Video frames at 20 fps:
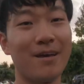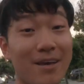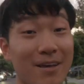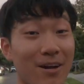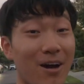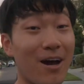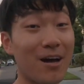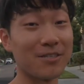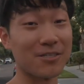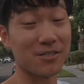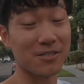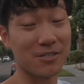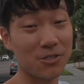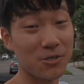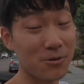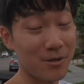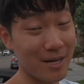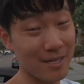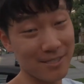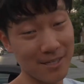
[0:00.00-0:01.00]
Hey guys, it's
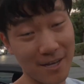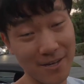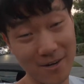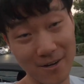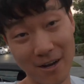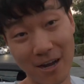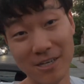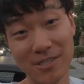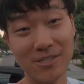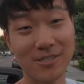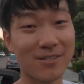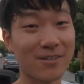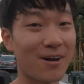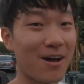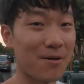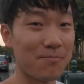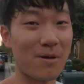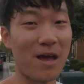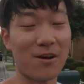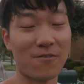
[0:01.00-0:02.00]
2 days later. I just
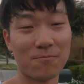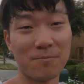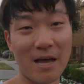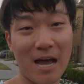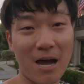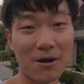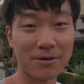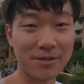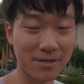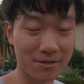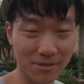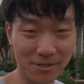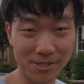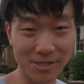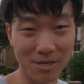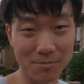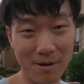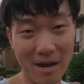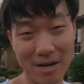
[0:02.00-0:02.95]
got back from the Audi dealership.